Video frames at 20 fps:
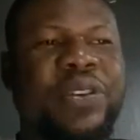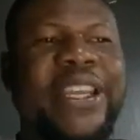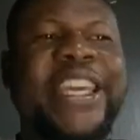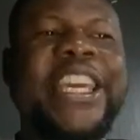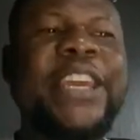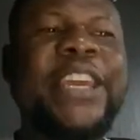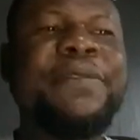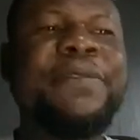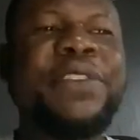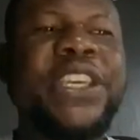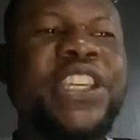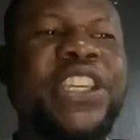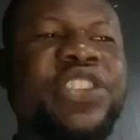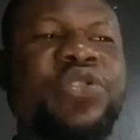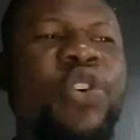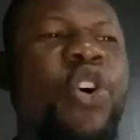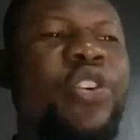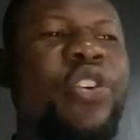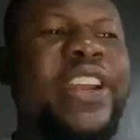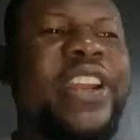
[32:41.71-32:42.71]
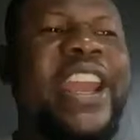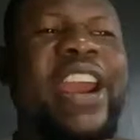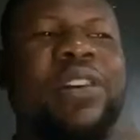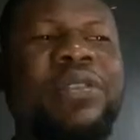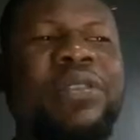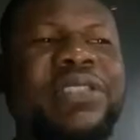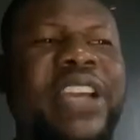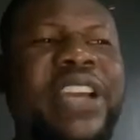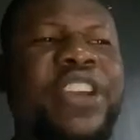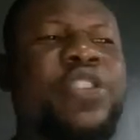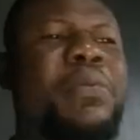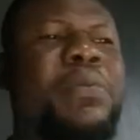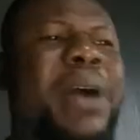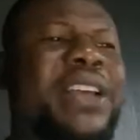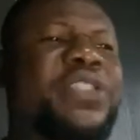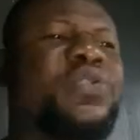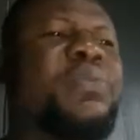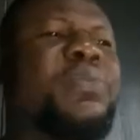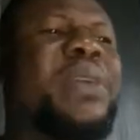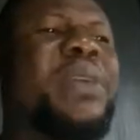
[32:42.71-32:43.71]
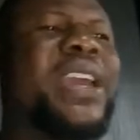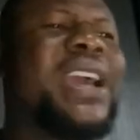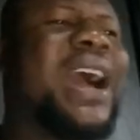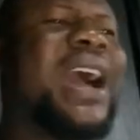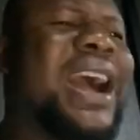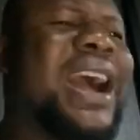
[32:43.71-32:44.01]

It keeps it to all the errors that humans make.